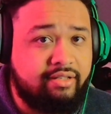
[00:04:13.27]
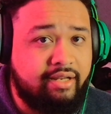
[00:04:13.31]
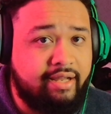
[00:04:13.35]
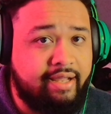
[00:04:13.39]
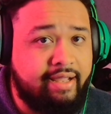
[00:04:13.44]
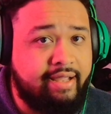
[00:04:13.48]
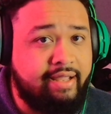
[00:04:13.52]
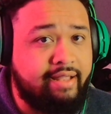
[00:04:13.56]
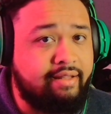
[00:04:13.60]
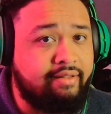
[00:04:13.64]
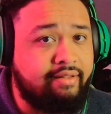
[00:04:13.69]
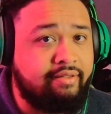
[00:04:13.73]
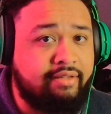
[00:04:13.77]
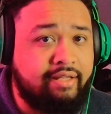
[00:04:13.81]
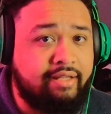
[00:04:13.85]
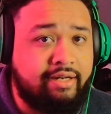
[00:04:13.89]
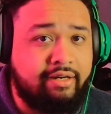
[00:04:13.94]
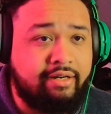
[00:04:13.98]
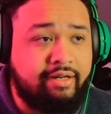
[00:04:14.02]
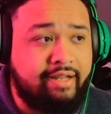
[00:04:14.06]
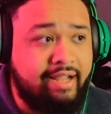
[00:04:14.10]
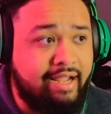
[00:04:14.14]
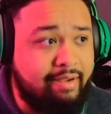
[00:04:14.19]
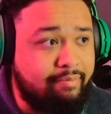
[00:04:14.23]
and
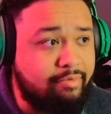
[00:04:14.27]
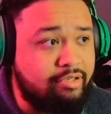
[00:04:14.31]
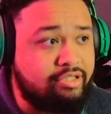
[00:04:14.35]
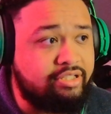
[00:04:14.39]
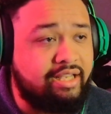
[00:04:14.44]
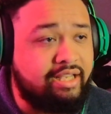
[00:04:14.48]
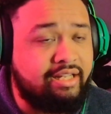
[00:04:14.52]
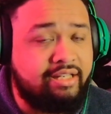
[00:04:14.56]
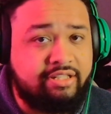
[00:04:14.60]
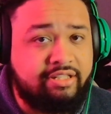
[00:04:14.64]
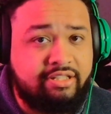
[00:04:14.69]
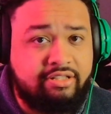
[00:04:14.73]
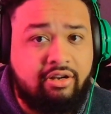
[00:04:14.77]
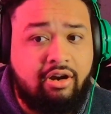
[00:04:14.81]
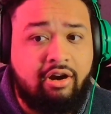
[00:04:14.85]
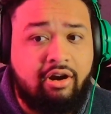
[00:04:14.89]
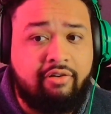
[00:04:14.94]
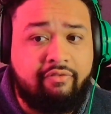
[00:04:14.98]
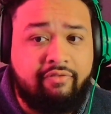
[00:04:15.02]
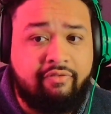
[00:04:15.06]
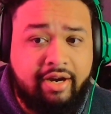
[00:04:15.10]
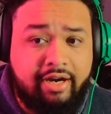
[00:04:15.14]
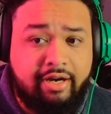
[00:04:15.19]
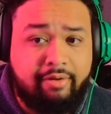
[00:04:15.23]
their camo challenges are a
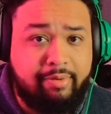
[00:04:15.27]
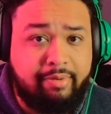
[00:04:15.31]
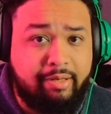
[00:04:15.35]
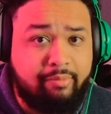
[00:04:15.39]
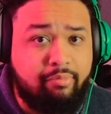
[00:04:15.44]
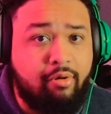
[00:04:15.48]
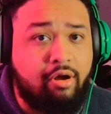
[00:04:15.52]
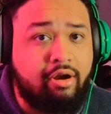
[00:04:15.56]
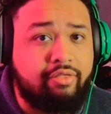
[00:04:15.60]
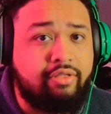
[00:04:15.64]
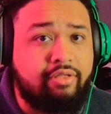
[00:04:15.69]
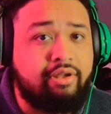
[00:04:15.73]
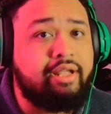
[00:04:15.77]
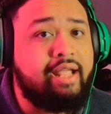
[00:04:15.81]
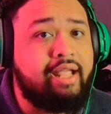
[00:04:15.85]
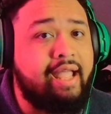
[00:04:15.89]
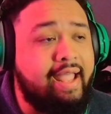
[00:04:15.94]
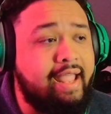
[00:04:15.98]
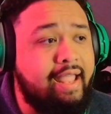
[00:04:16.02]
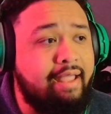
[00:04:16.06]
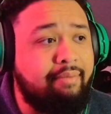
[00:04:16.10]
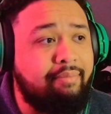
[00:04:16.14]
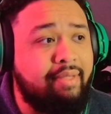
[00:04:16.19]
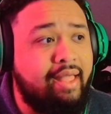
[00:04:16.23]
very big part of the
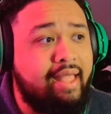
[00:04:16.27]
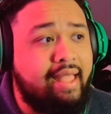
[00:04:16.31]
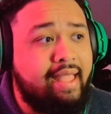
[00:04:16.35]
game,